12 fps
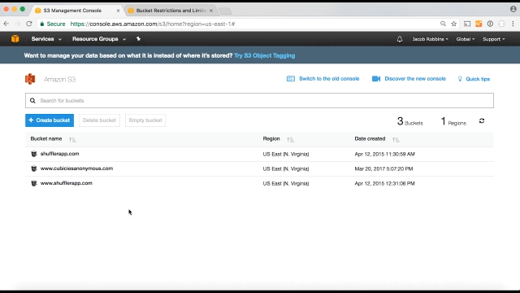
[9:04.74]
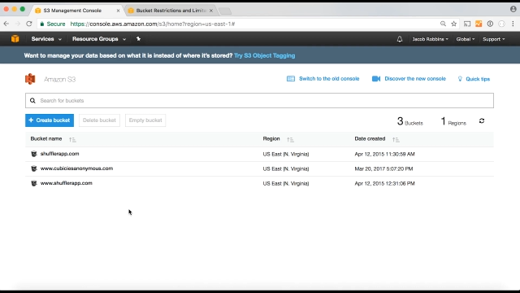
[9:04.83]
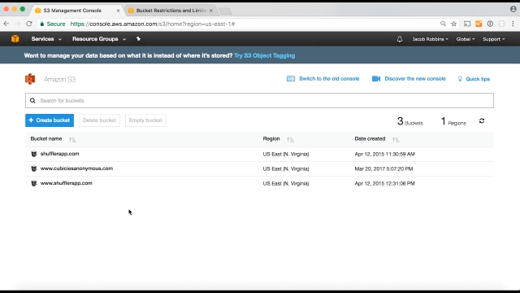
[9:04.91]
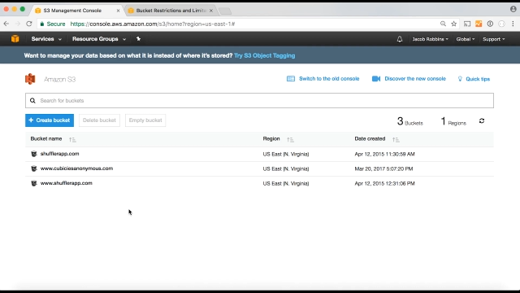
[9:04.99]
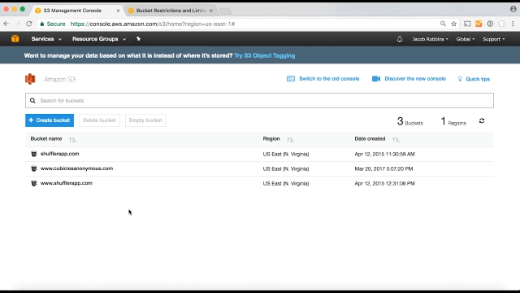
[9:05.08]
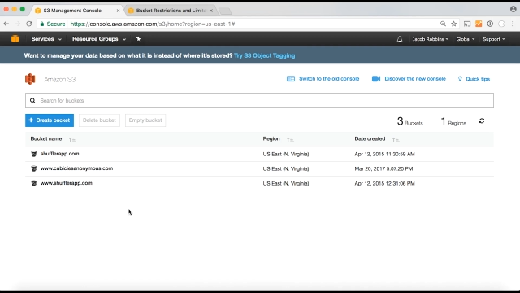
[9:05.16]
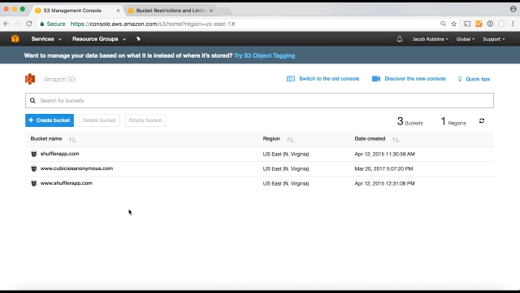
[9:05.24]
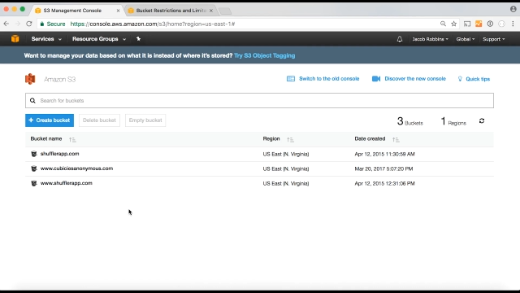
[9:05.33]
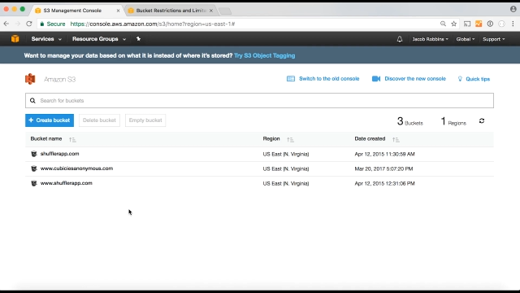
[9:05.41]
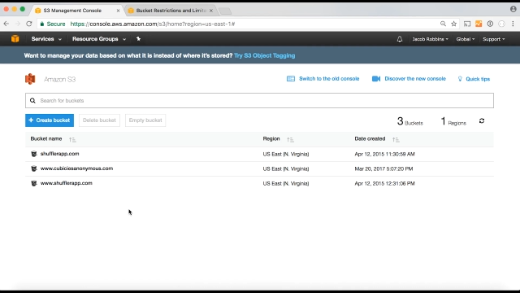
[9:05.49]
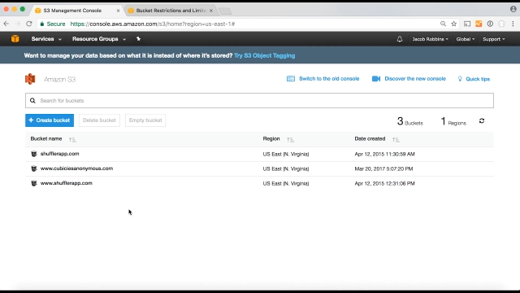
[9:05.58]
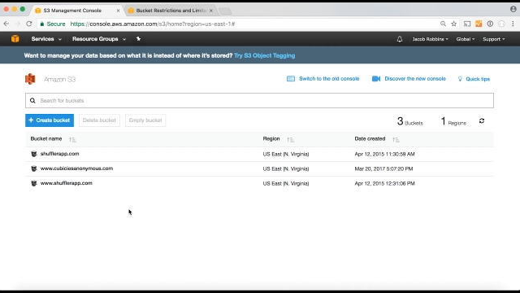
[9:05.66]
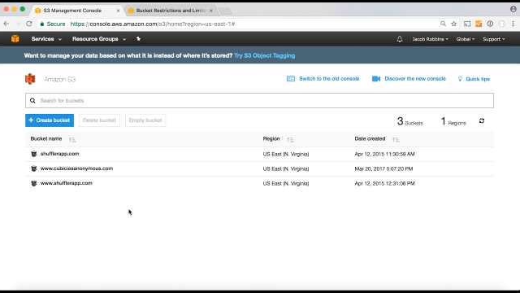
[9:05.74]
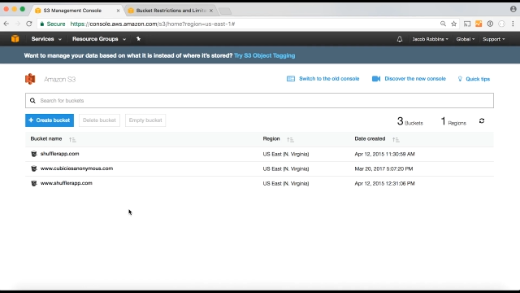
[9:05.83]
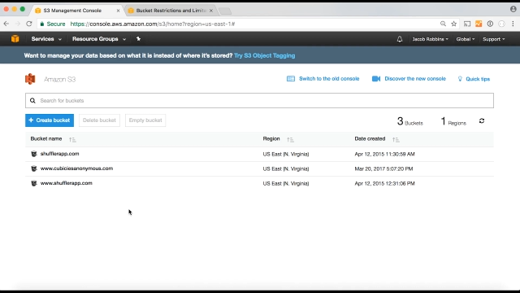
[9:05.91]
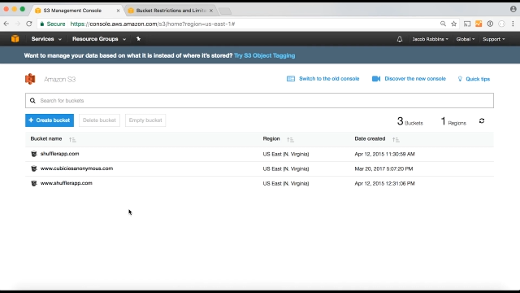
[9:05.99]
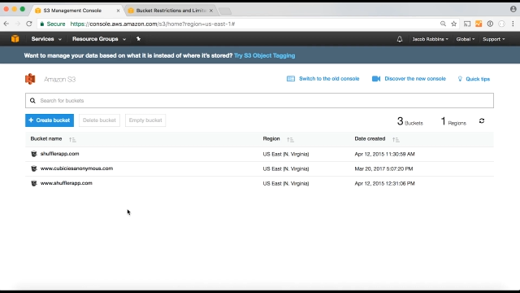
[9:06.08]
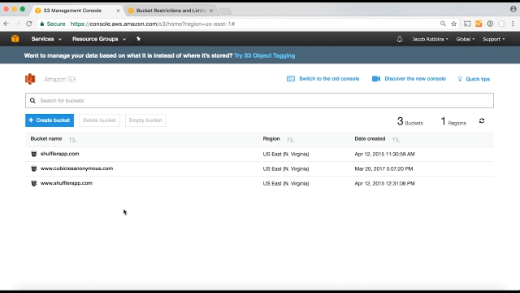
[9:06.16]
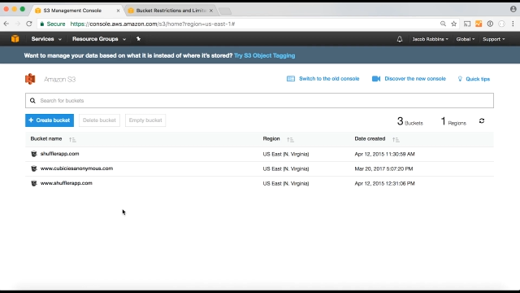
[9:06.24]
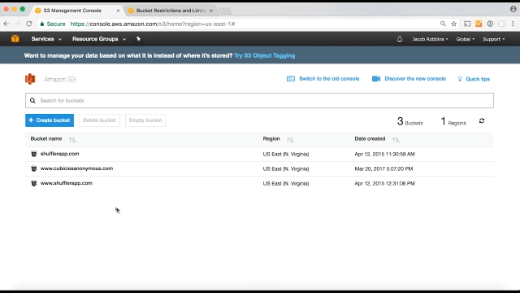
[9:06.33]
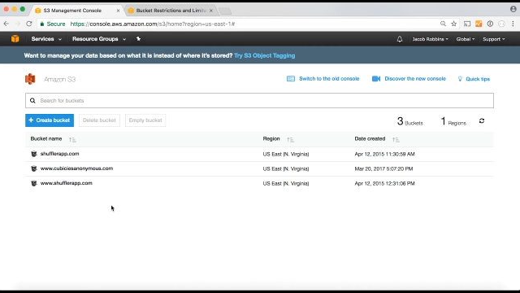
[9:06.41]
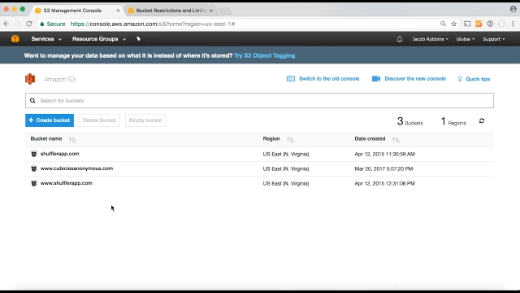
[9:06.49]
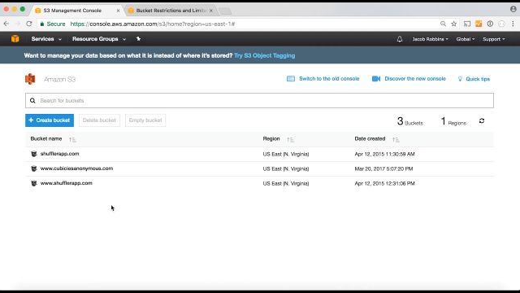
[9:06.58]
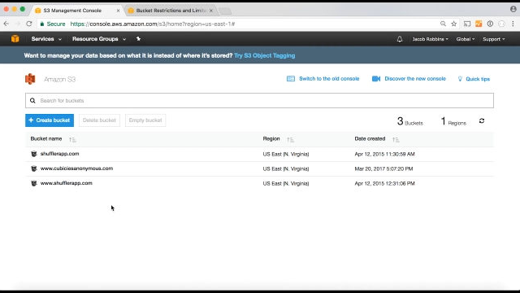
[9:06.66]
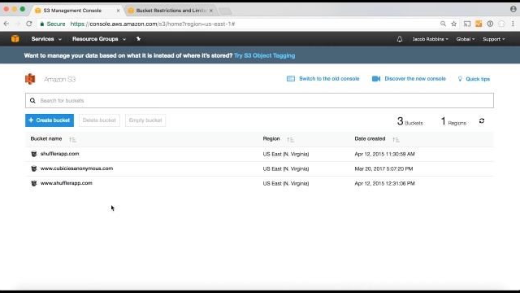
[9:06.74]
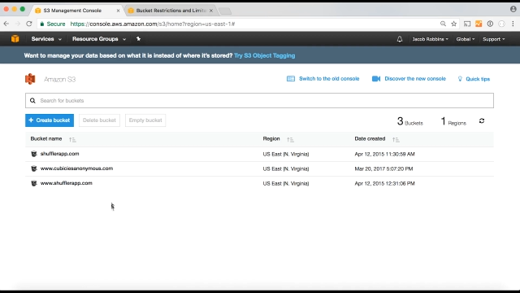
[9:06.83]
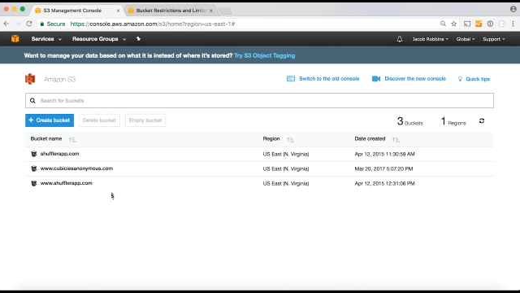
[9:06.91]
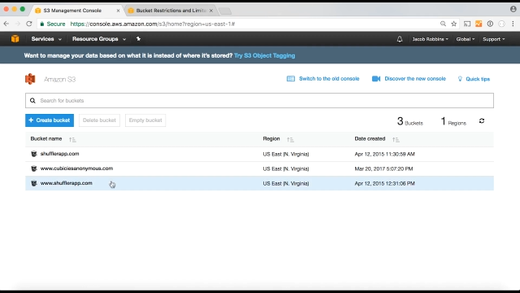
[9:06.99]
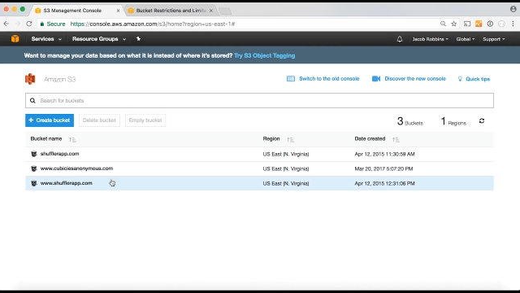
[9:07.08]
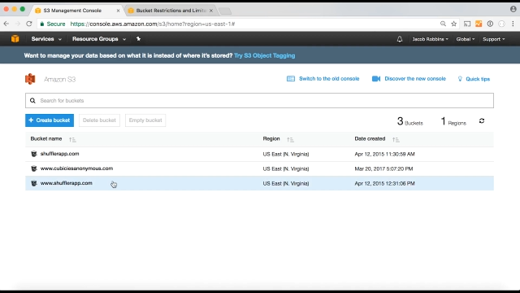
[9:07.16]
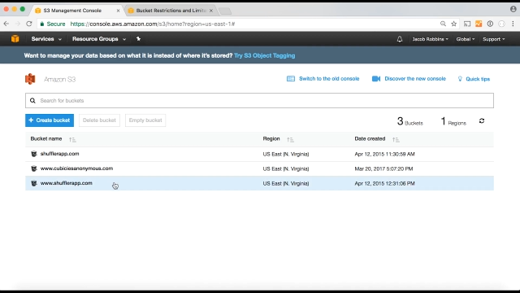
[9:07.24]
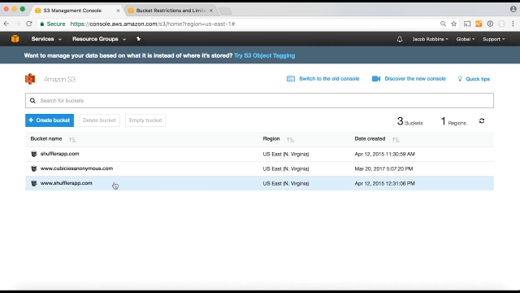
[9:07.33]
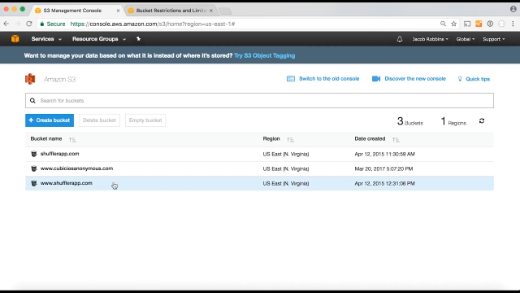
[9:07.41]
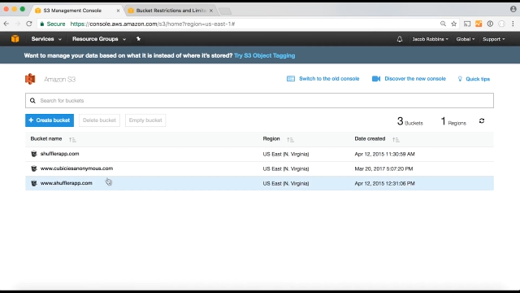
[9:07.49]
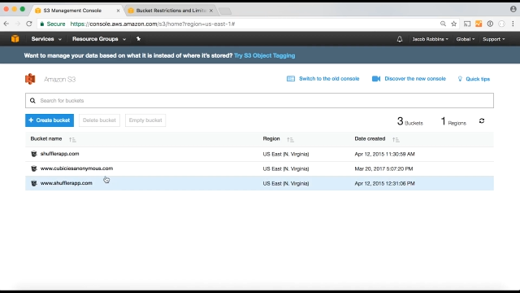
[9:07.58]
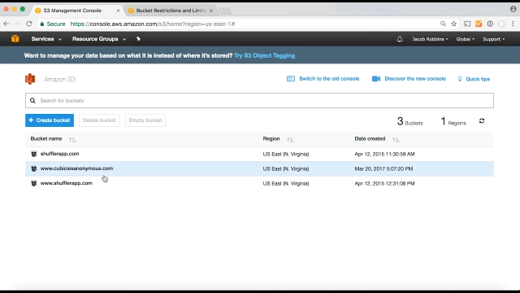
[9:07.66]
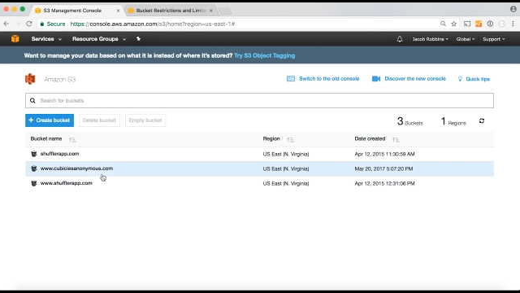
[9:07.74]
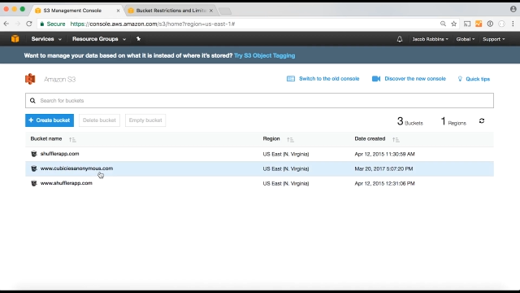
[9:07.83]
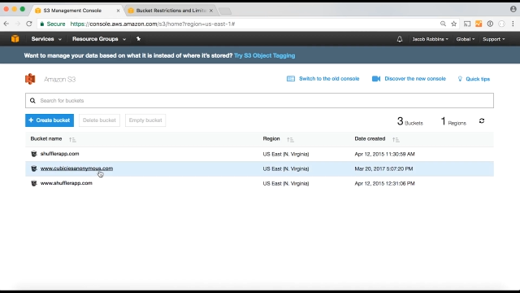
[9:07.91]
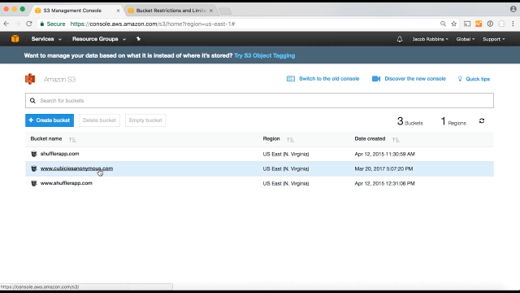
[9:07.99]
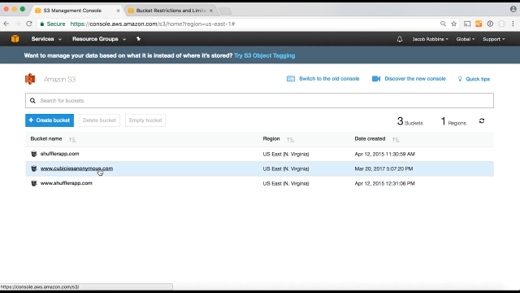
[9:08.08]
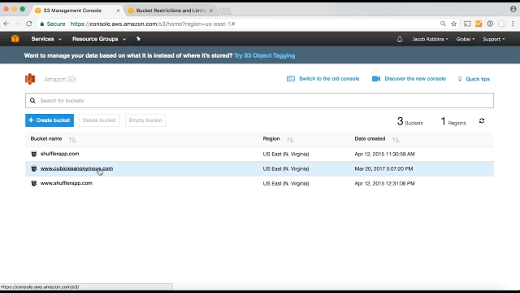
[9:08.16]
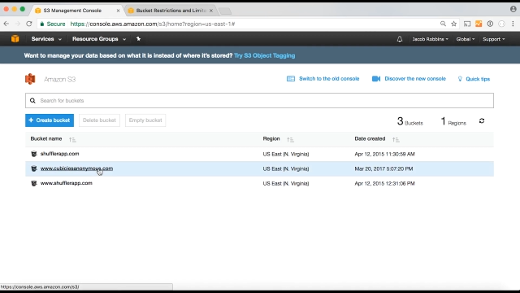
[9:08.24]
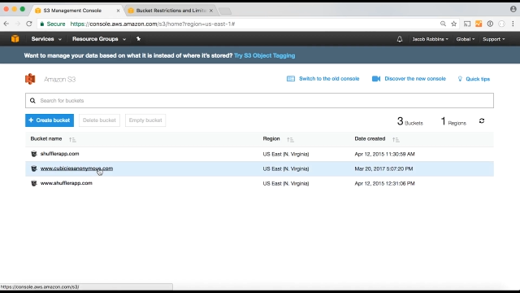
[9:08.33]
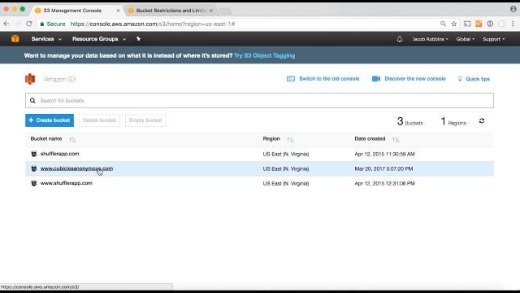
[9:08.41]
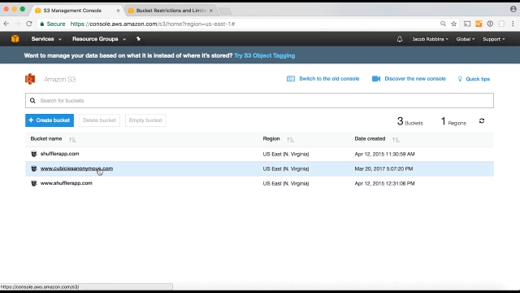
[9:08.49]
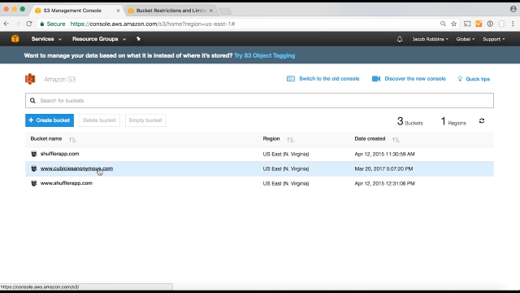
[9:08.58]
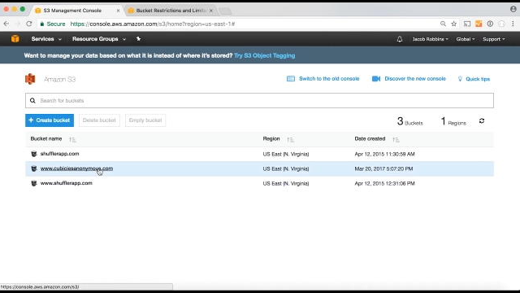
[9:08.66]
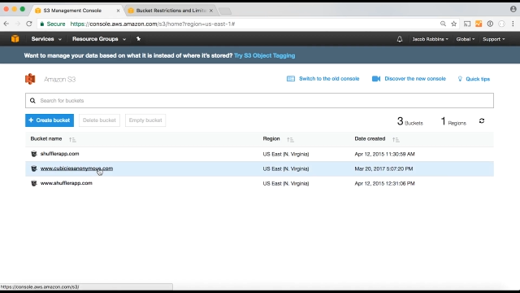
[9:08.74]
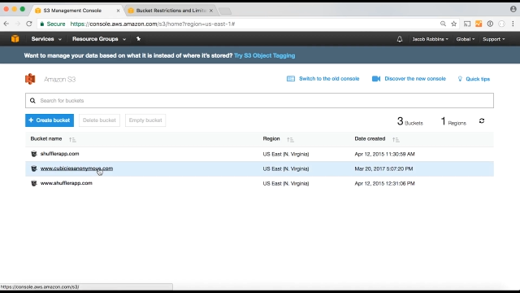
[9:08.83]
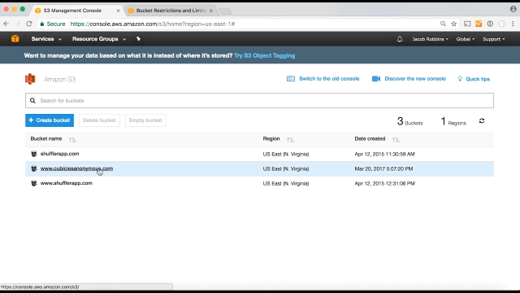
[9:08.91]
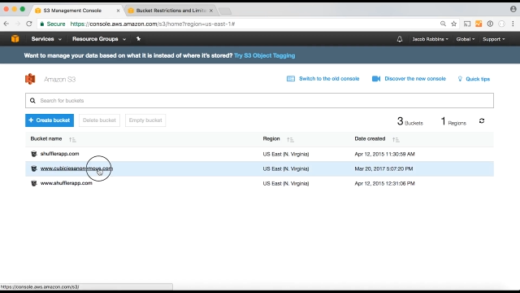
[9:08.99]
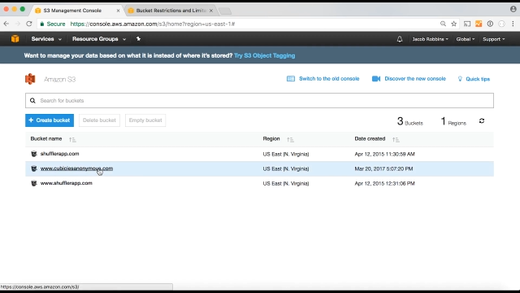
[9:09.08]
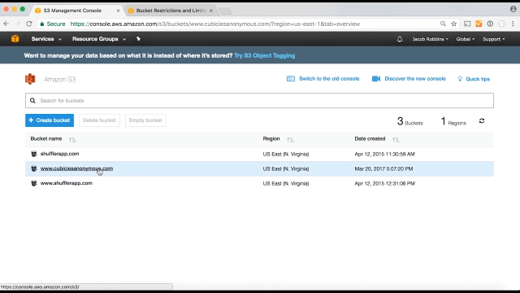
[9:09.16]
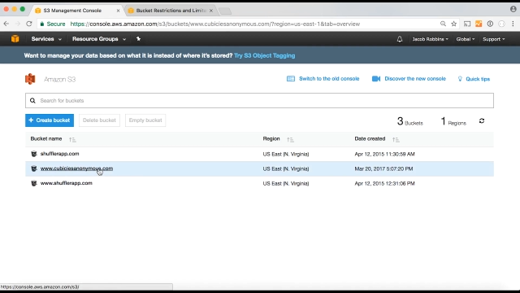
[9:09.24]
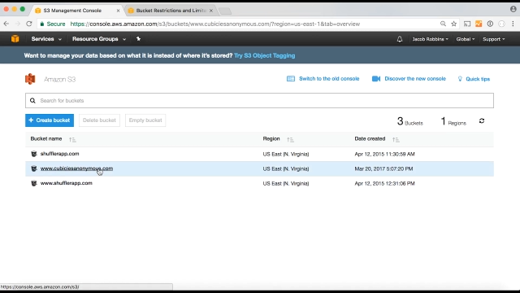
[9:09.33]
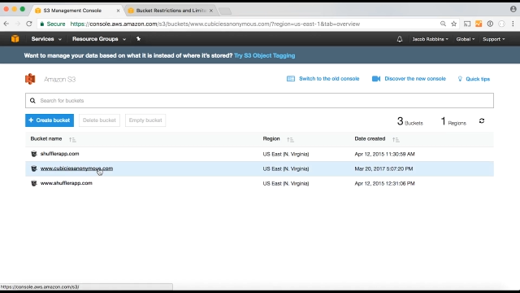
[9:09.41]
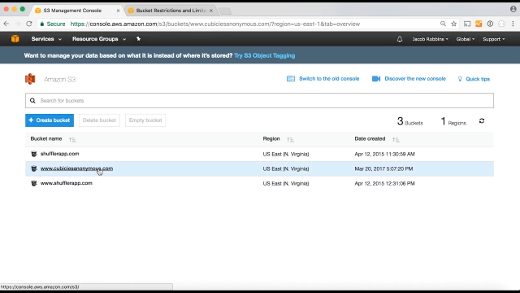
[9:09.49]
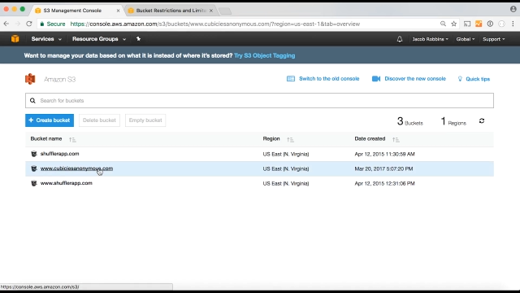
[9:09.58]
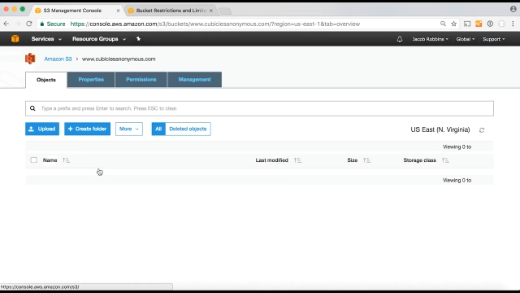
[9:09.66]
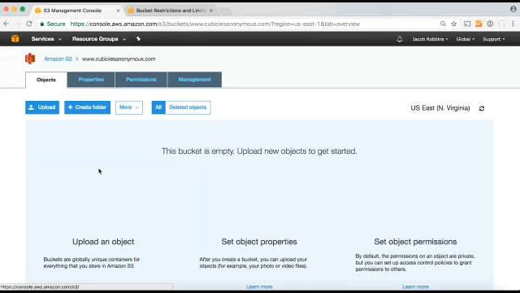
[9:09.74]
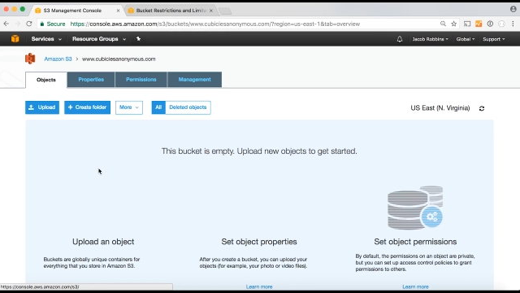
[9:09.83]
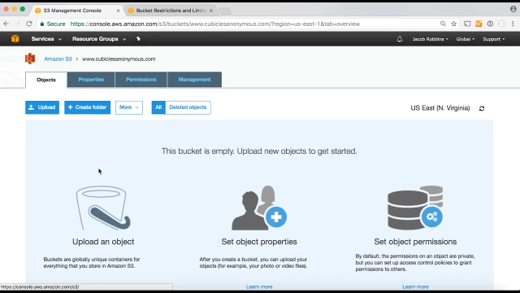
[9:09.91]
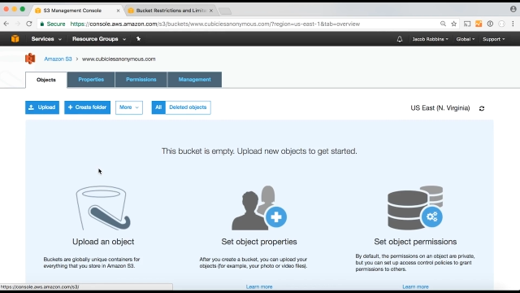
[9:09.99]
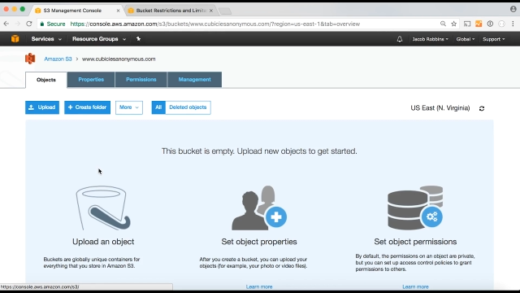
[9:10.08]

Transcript: No face is visible, so there are no lips to read.